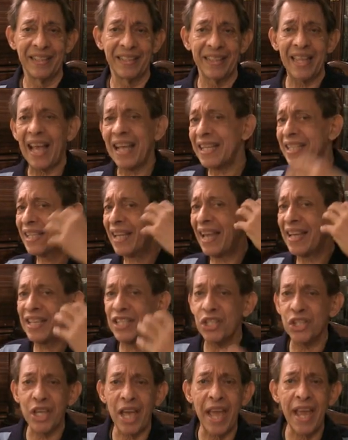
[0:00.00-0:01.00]
That's like
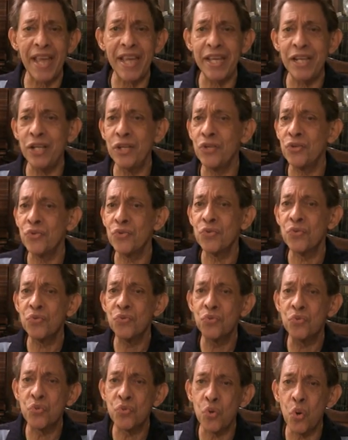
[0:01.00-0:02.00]
saying
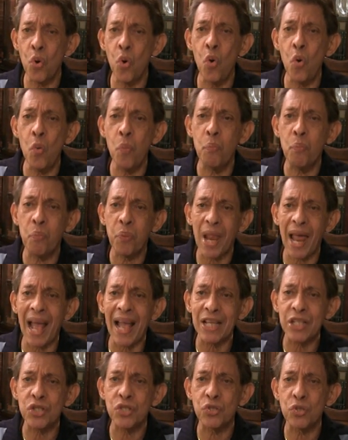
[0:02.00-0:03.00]
2
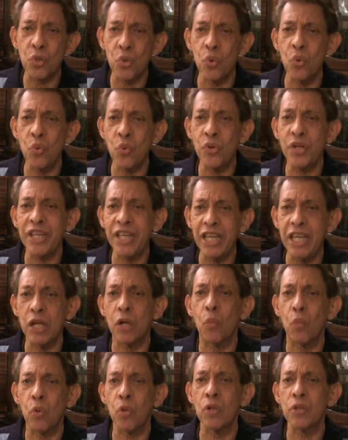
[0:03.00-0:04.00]
+ 2
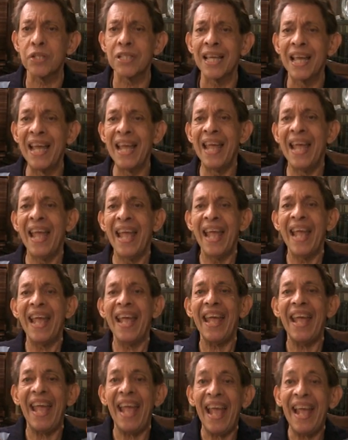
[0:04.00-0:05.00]
equals
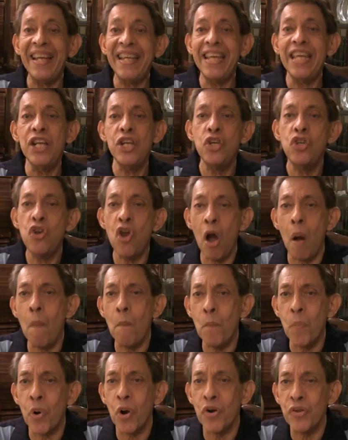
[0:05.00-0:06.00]
any
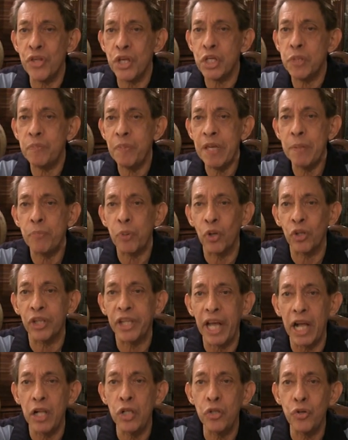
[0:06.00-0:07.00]
number these people
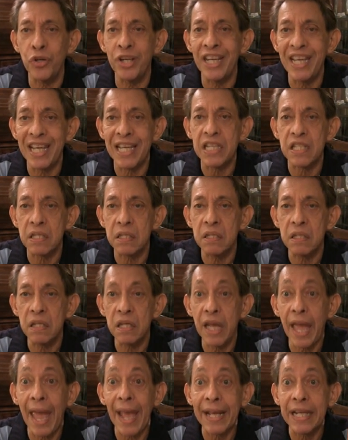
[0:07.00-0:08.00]
tell you it is,
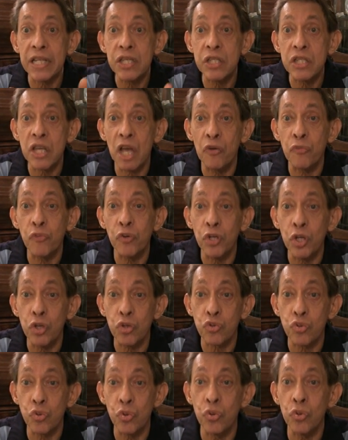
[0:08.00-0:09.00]
except for the
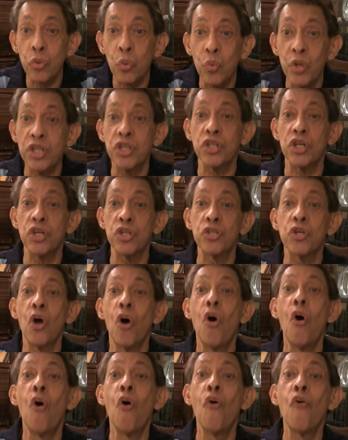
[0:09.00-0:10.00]
truth, which is
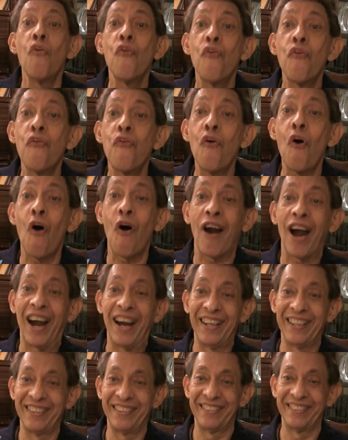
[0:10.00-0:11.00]
4.
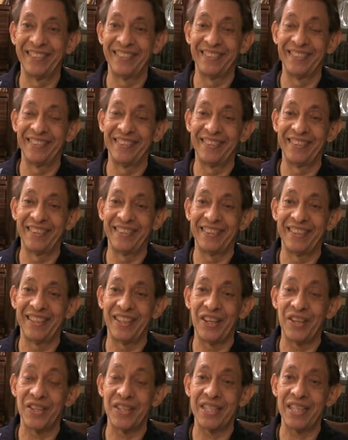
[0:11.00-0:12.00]

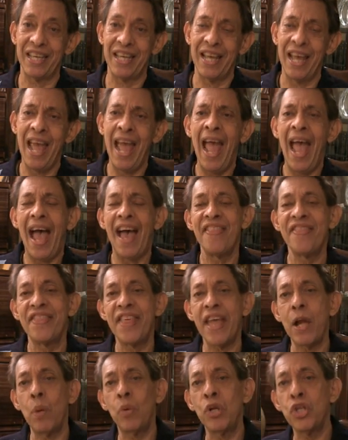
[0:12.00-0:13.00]
You see. And
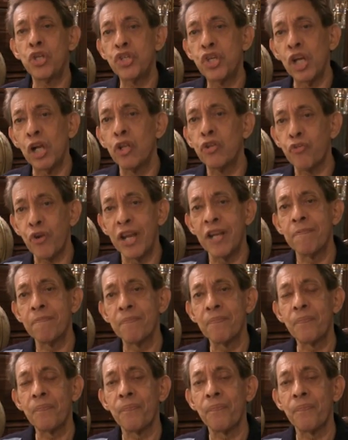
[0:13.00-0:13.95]
then when children